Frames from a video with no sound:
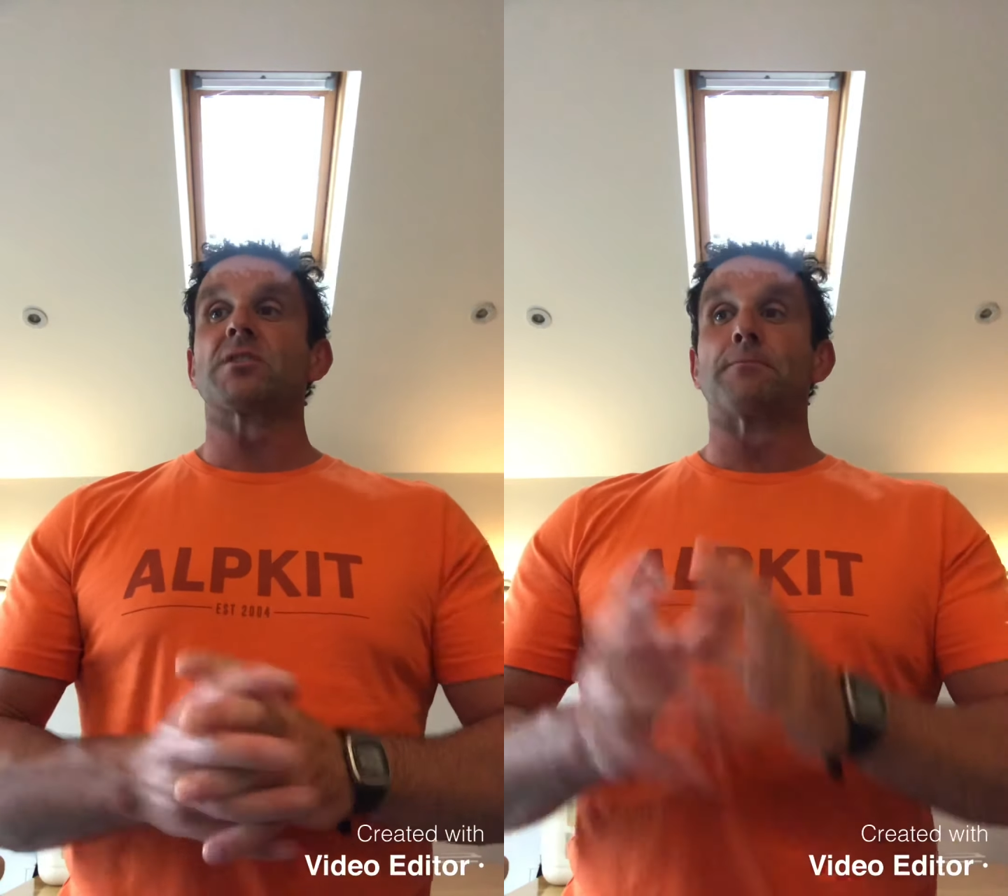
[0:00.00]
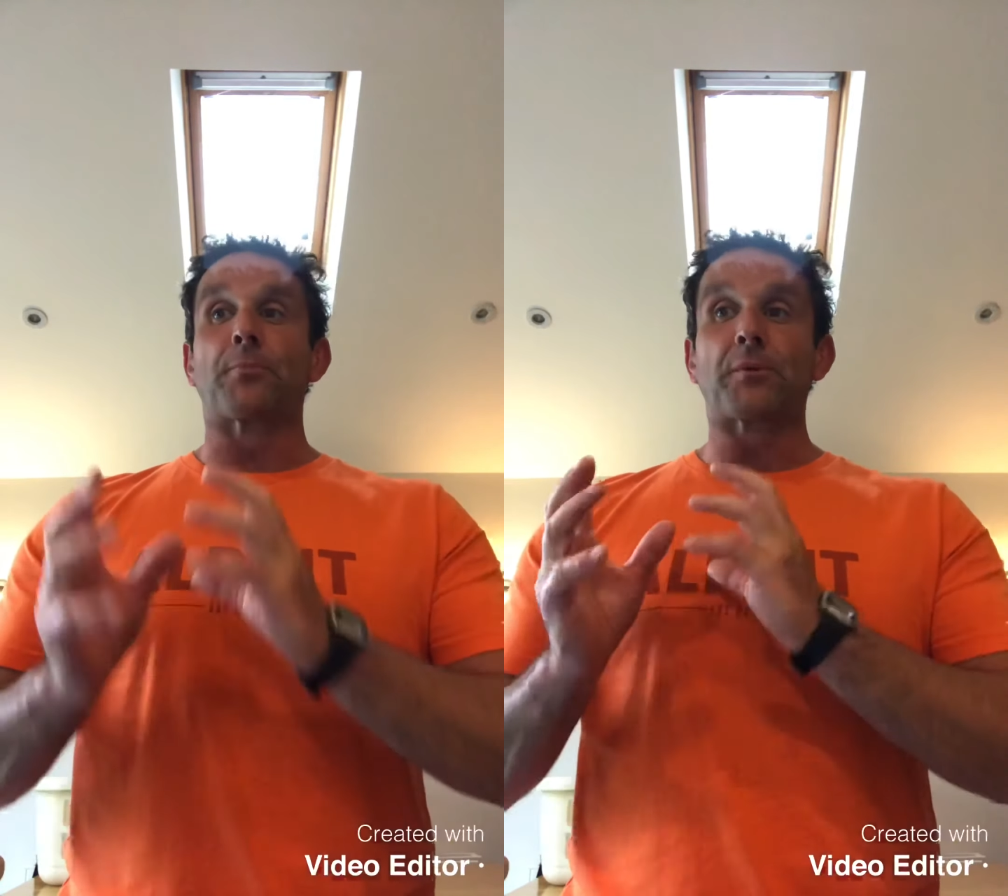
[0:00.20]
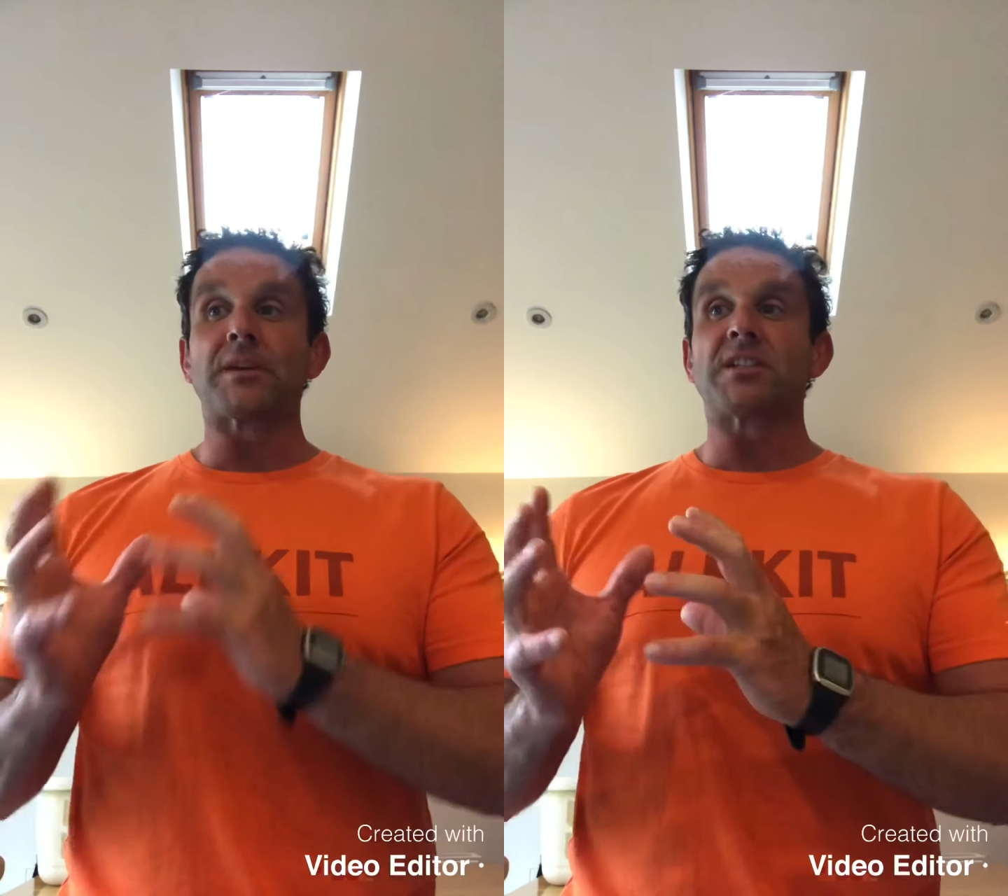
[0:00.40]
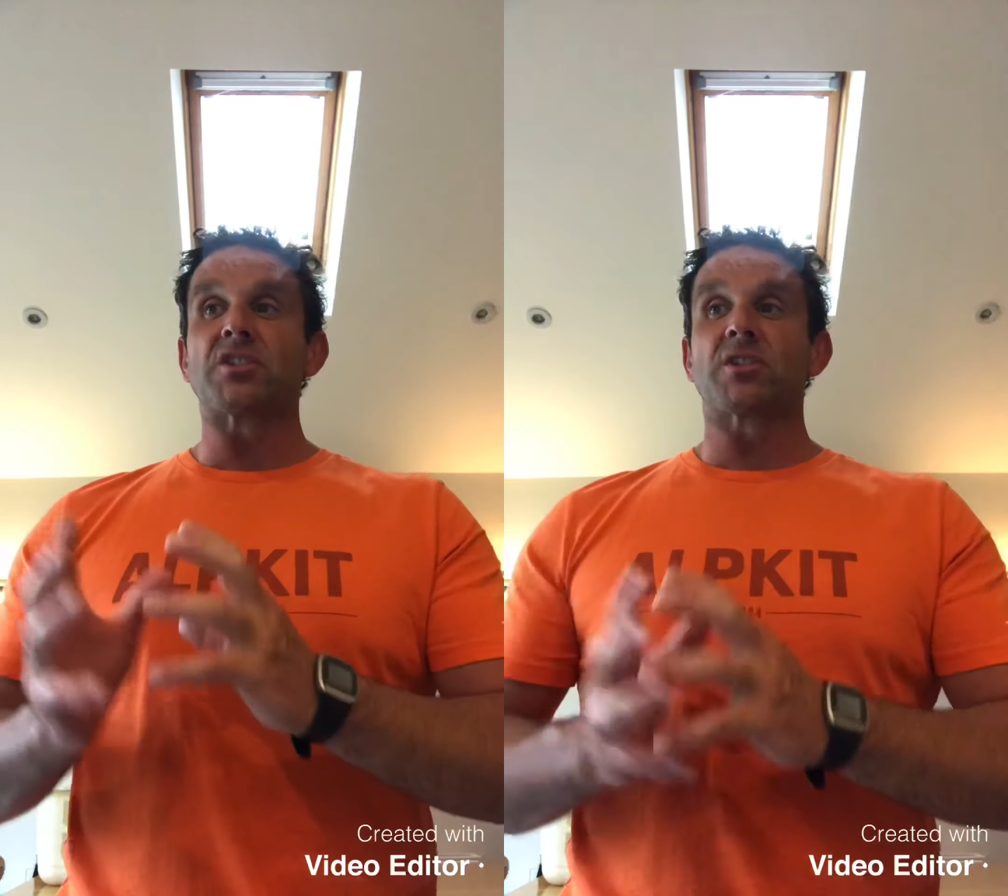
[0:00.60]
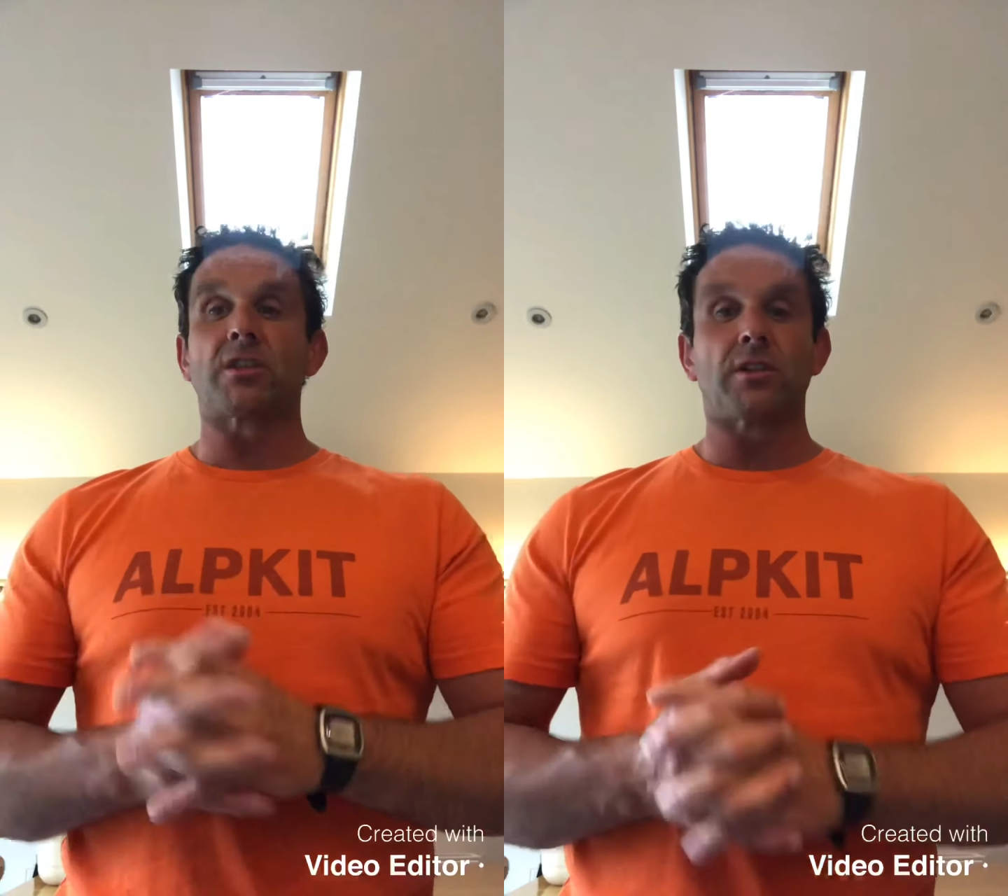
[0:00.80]

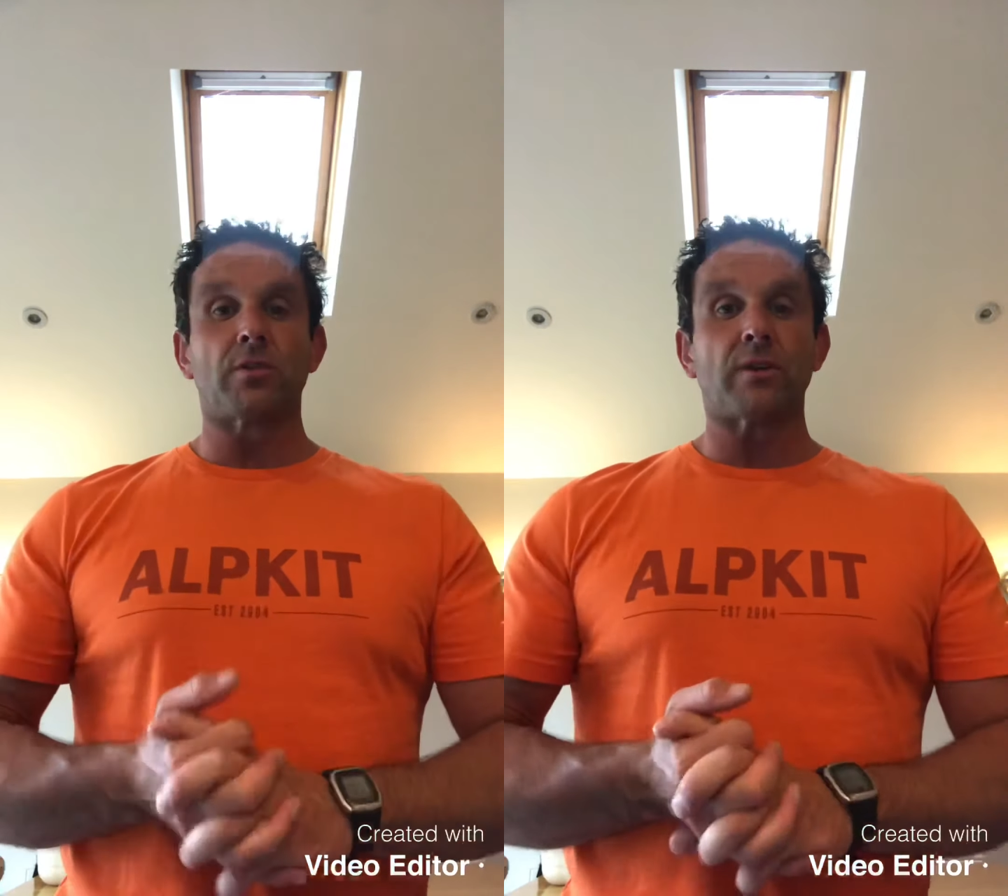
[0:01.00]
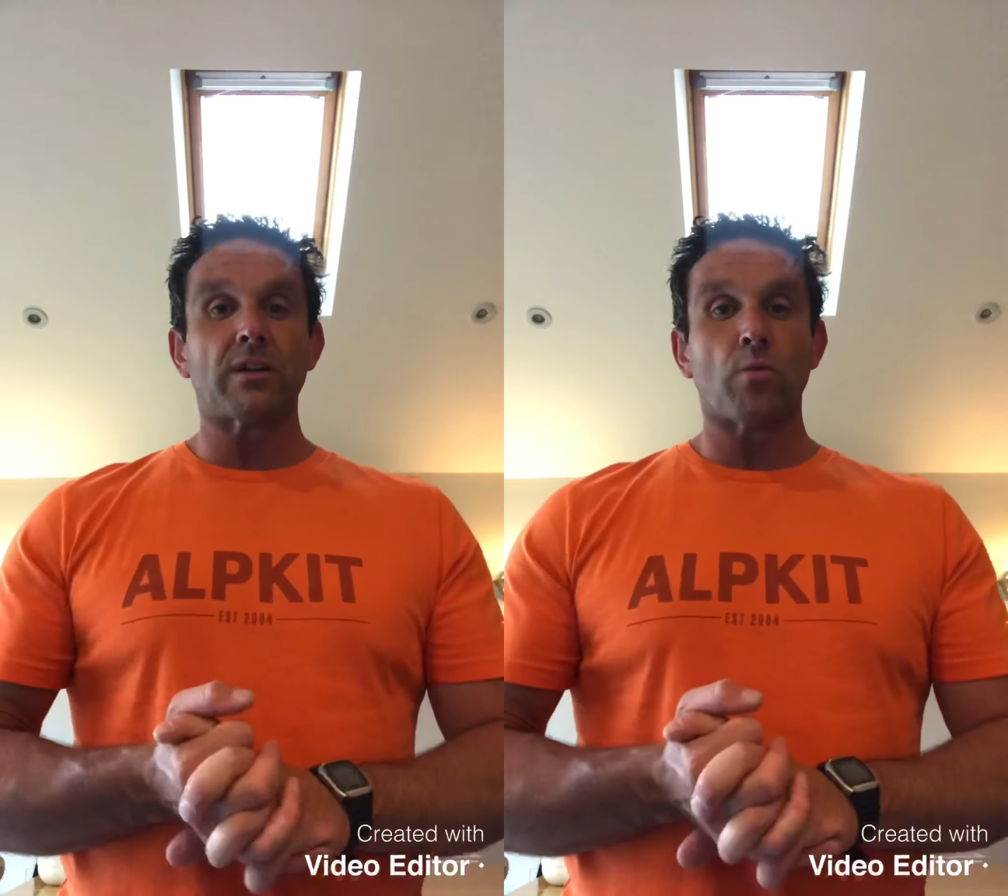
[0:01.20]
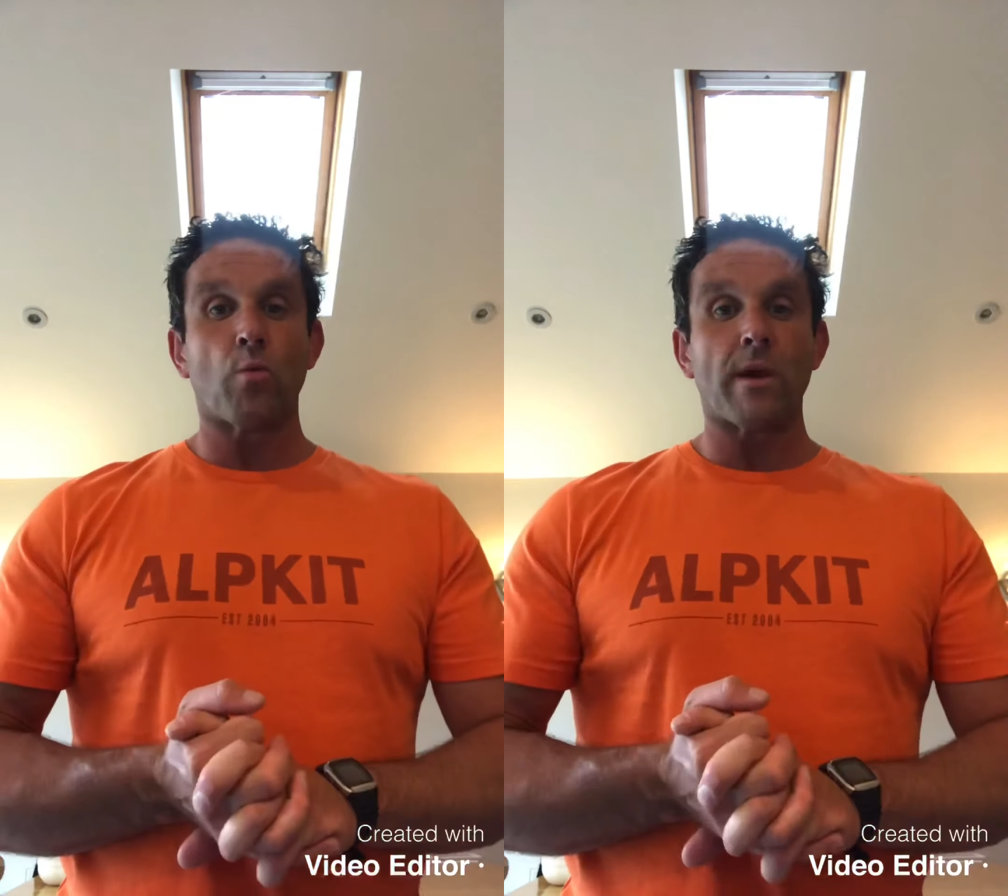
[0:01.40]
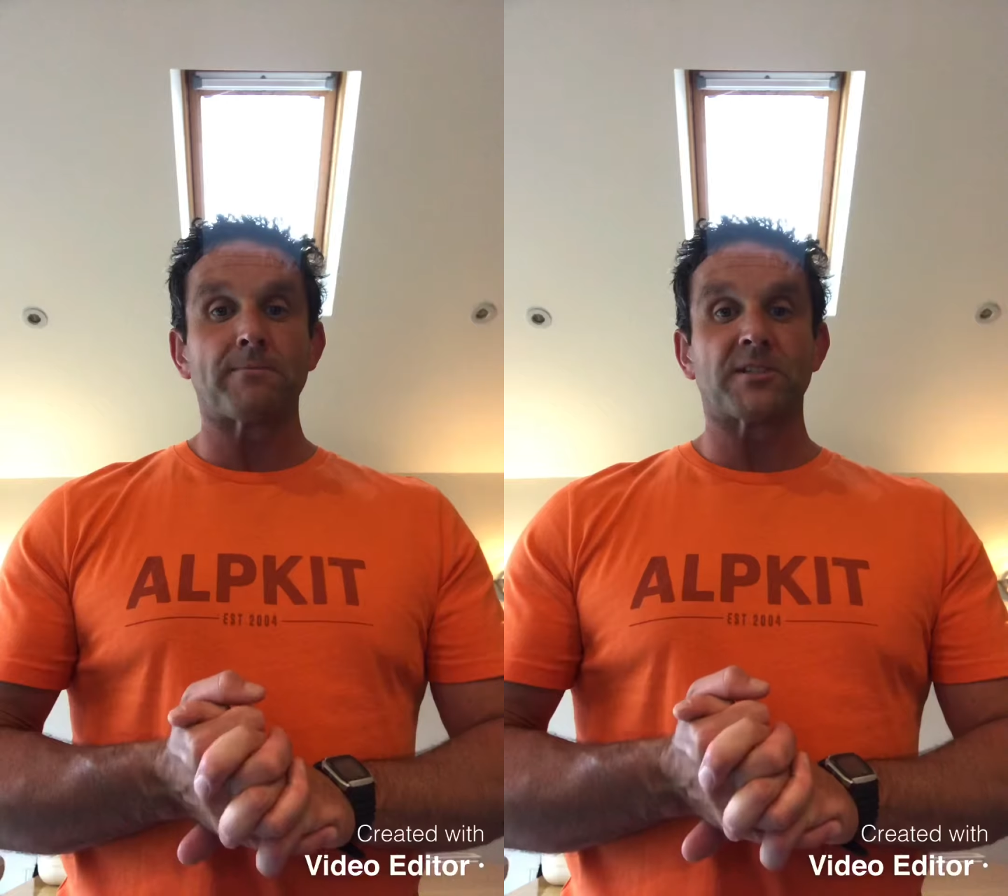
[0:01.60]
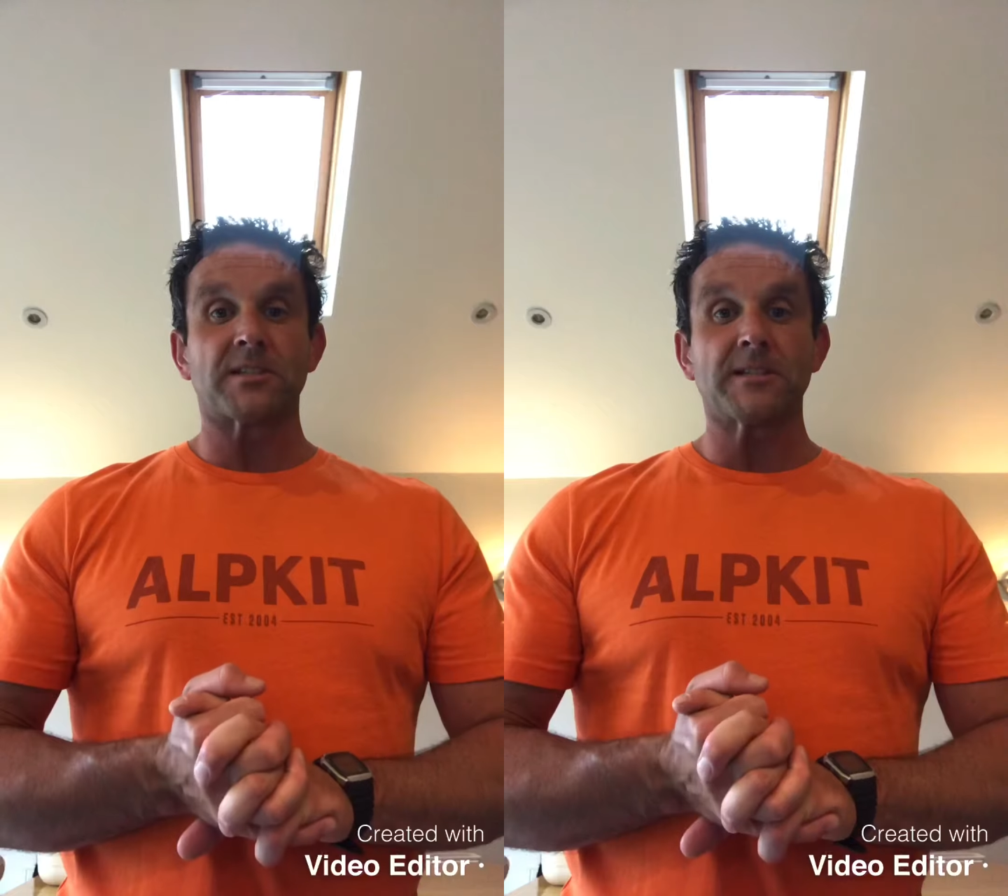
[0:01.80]
British Canoeing
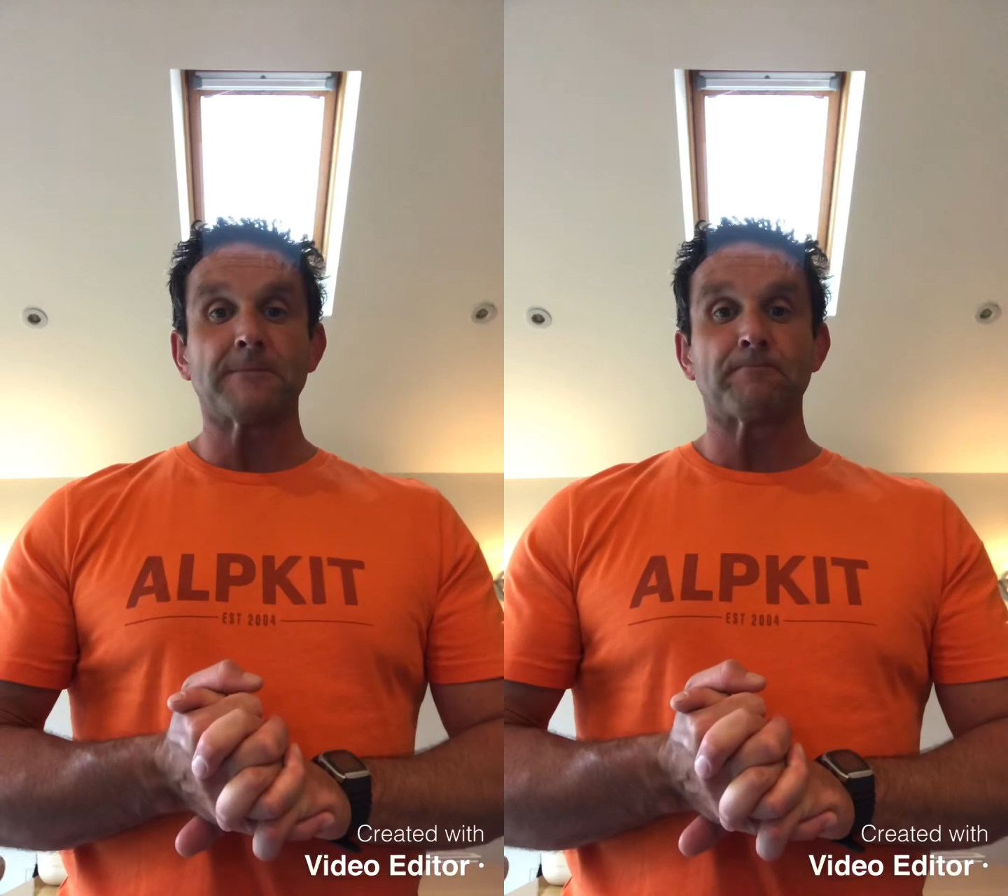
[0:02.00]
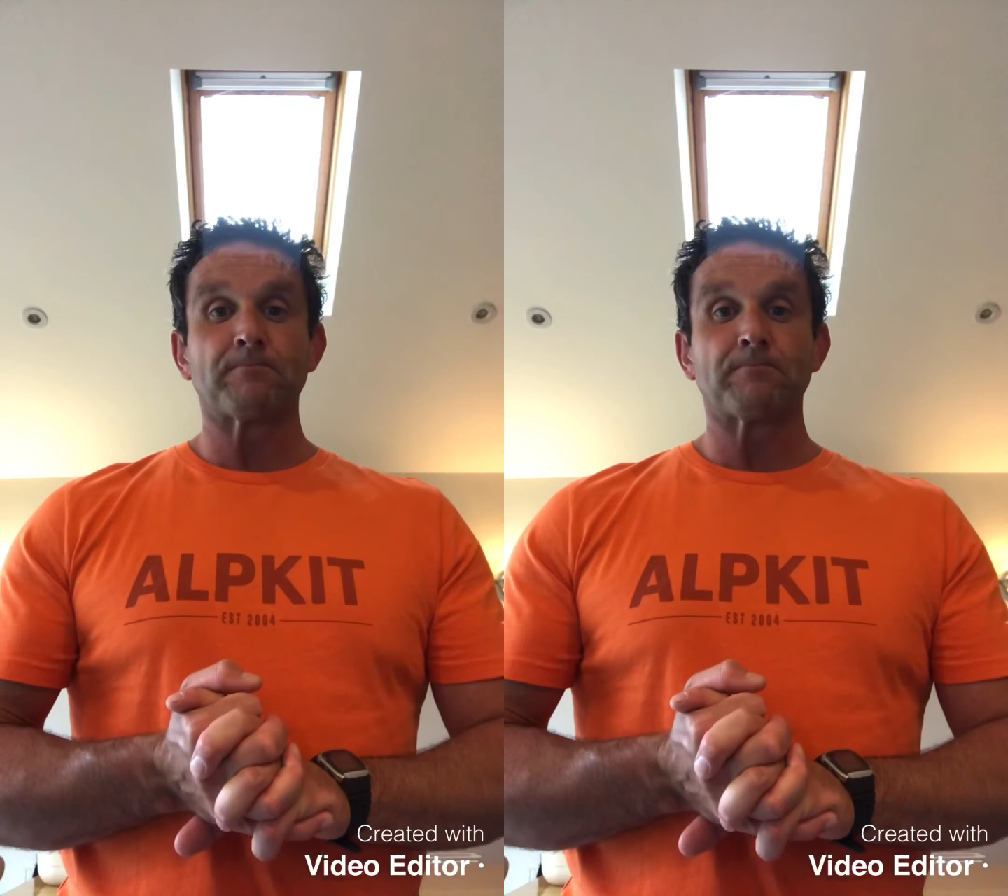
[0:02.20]
website.